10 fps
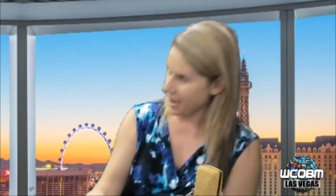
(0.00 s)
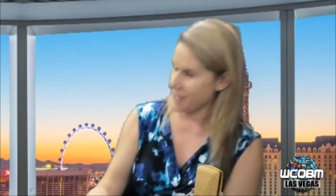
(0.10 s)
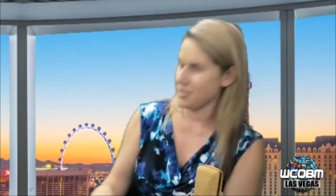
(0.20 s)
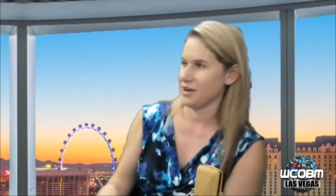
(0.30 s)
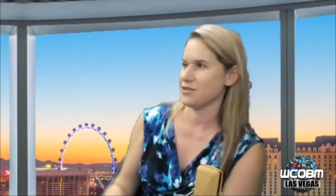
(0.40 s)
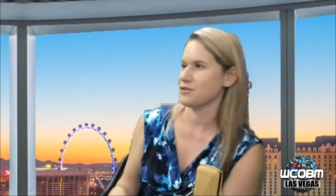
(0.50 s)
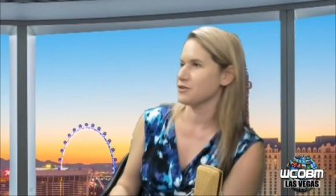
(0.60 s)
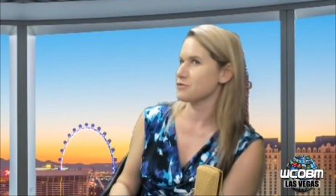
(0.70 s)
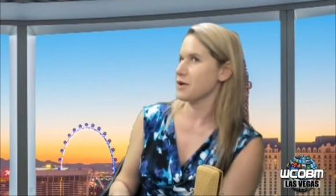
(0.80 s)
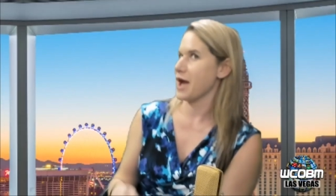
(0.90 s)
And then as soon
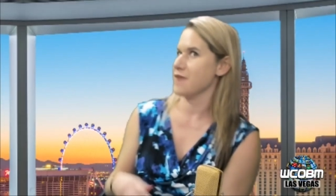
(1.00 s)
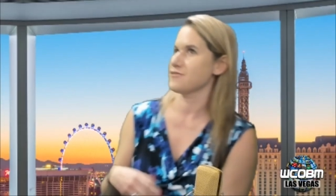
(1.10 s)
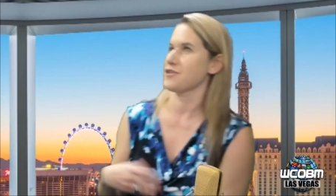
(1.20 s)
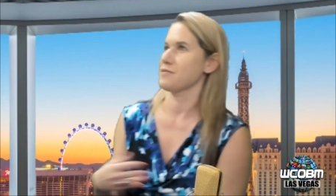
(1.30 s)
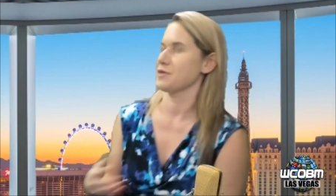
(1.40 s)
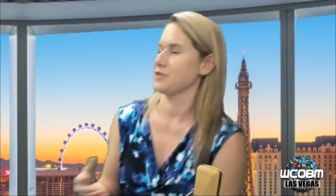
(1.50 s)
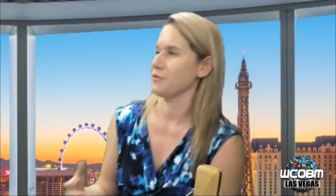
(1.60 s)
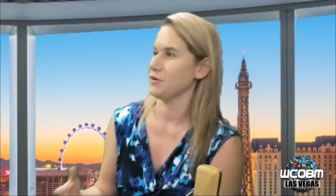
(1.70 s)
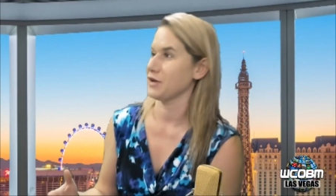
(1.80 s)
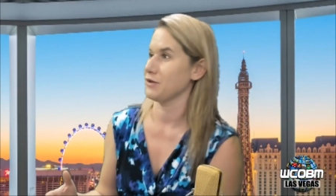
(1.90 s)
as we have something that
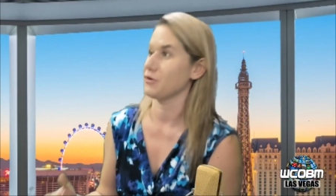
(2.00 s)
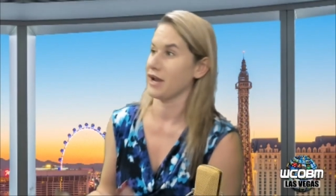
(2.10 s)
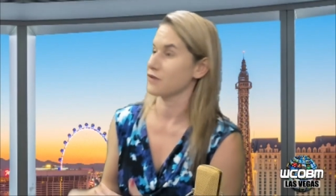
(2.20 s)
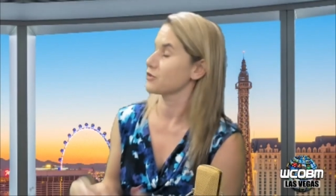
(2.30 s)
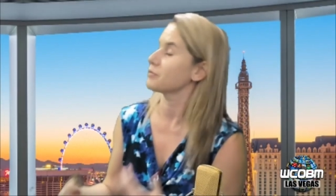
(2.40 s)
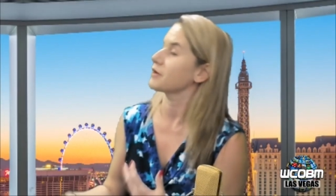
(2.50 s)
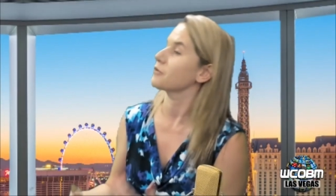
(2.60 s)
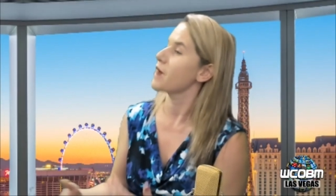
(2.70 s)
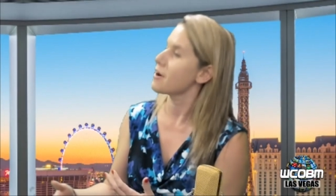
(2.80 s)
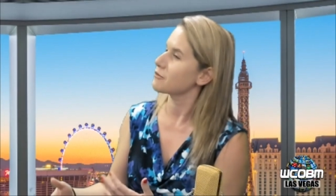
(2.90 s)
we can, we can actually play
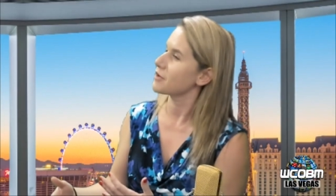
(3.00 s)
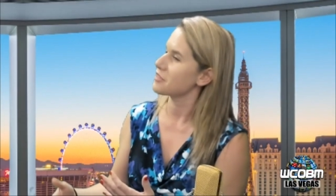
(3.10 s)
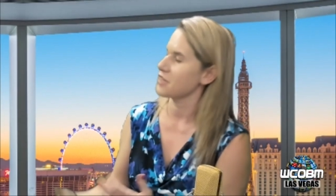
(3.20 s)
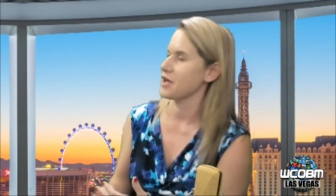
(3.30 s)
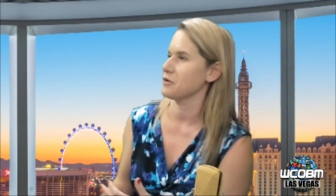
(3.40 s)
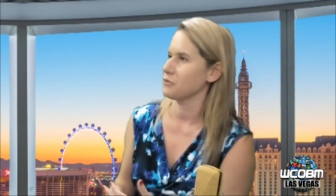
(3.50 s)
around with, then